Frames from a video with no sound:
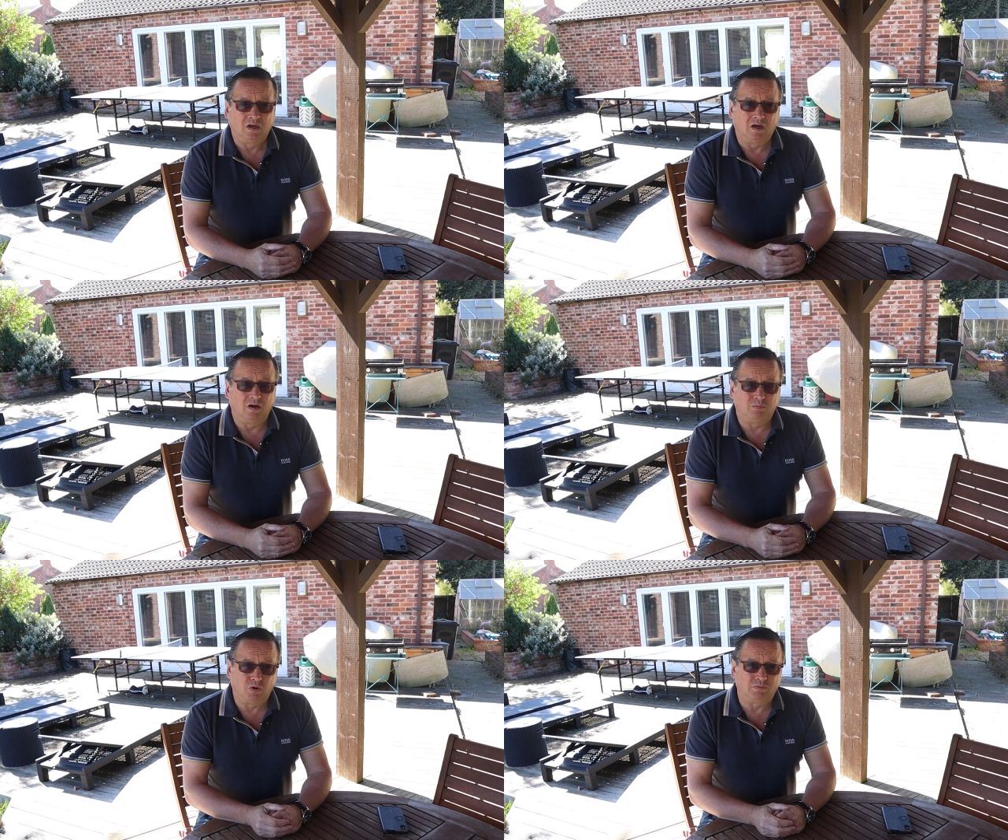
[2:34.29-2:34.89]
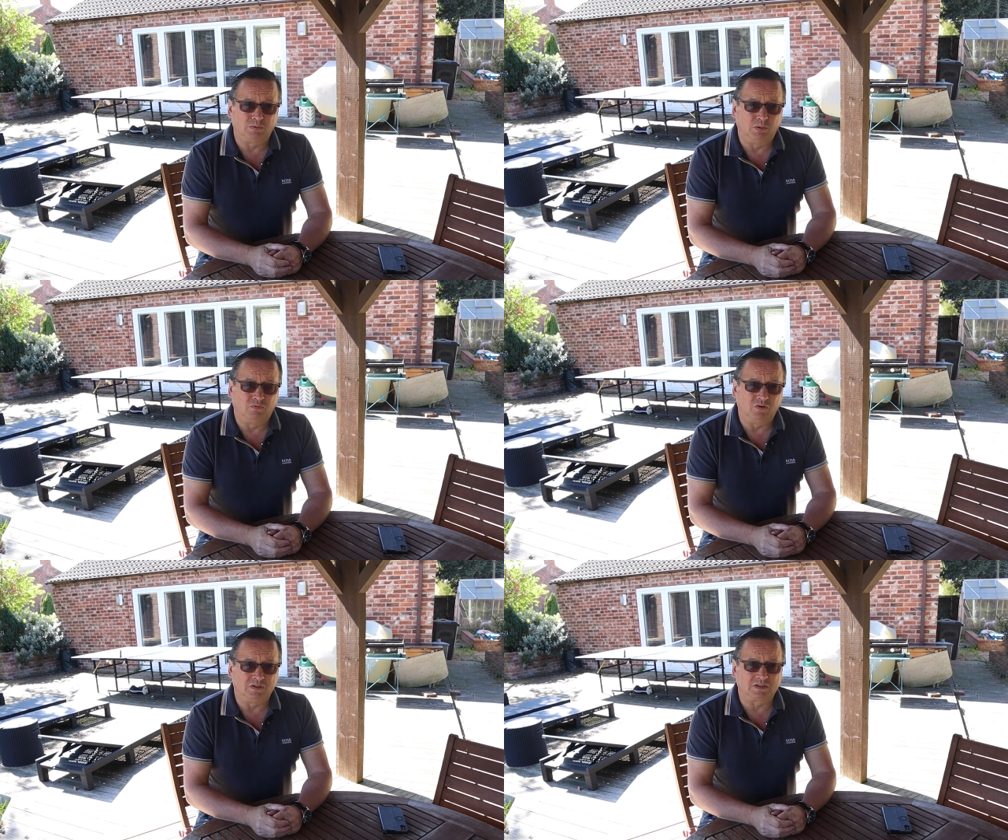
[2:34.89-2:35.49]
profitable
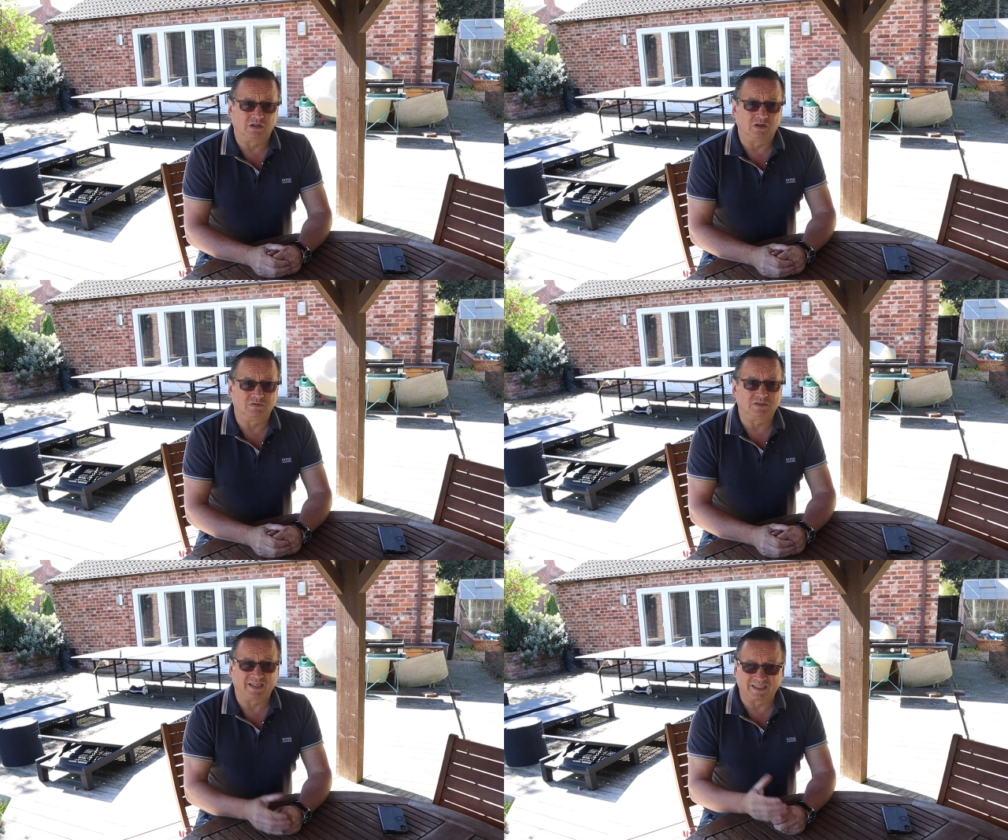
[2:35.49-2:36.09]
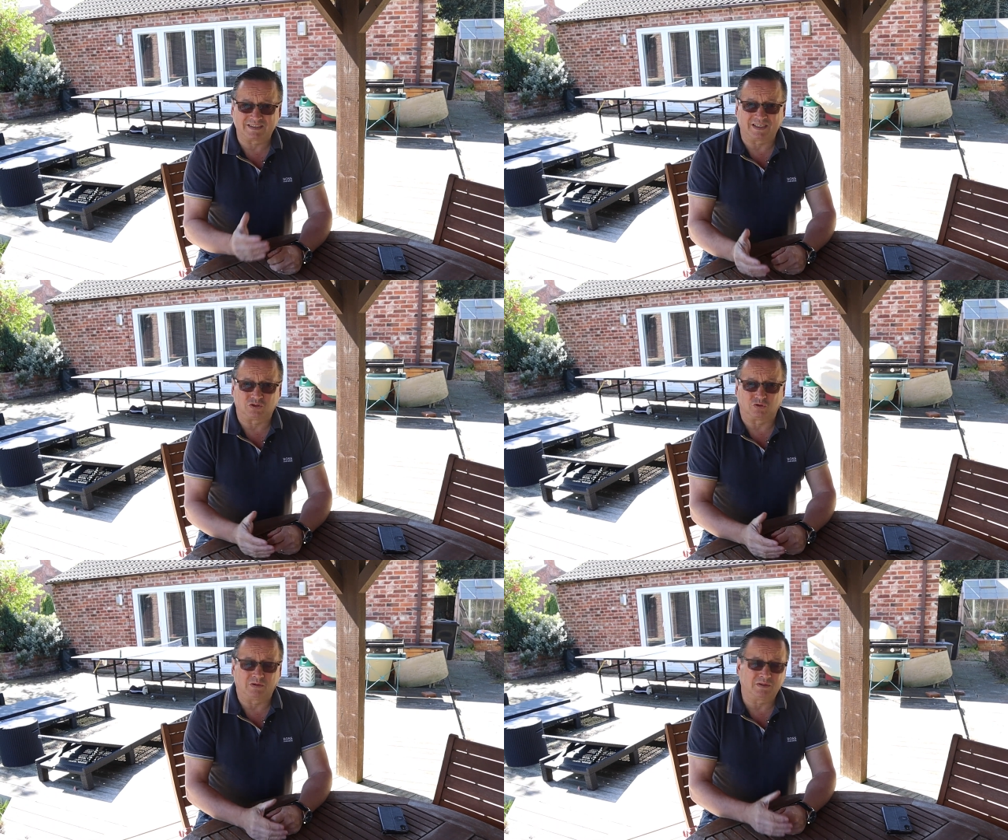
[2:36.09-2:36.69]
for yourselves, etc.